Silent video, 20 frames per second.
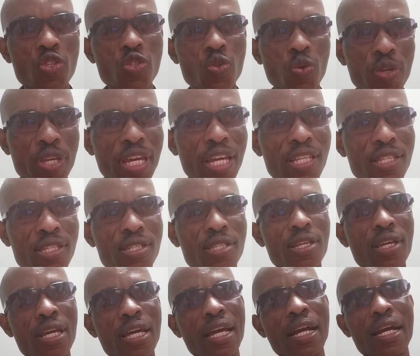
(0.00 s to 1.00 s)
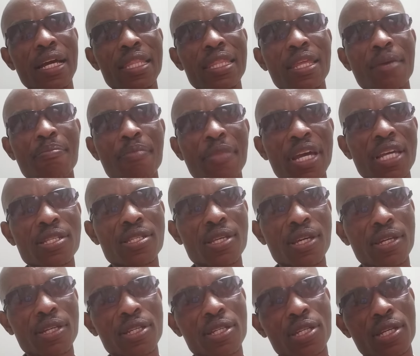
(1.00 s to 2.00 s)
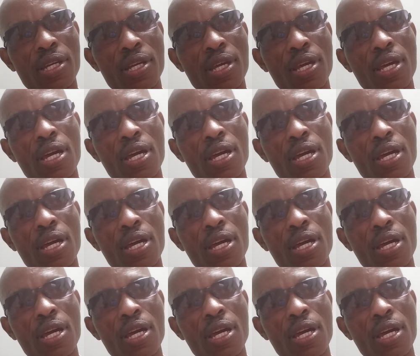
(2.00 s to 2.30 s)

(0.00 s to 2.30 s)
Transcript: to get the message.